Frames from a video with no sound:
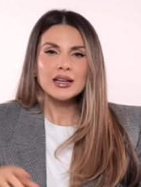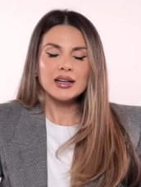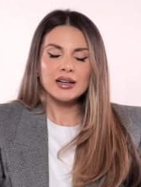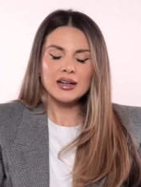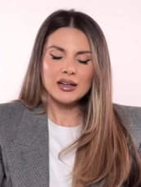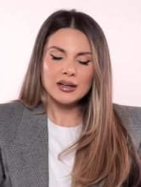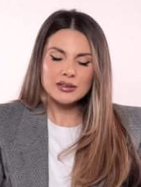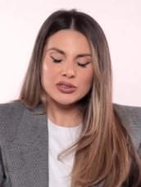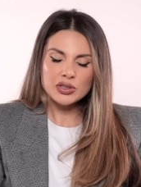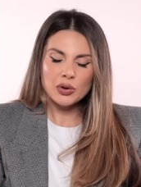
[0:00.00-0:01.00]
Uh,
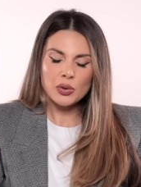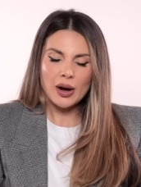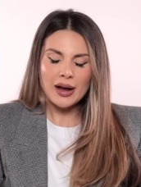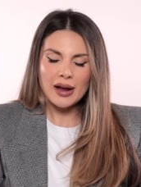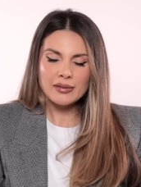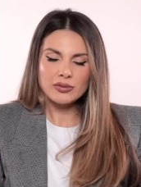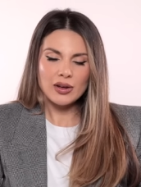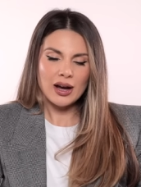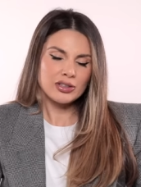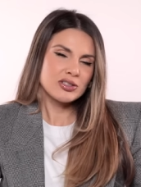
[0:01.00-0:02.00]
so I,
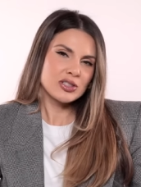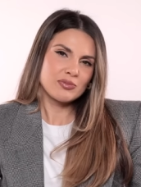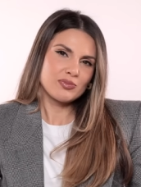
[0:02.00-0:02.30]
I just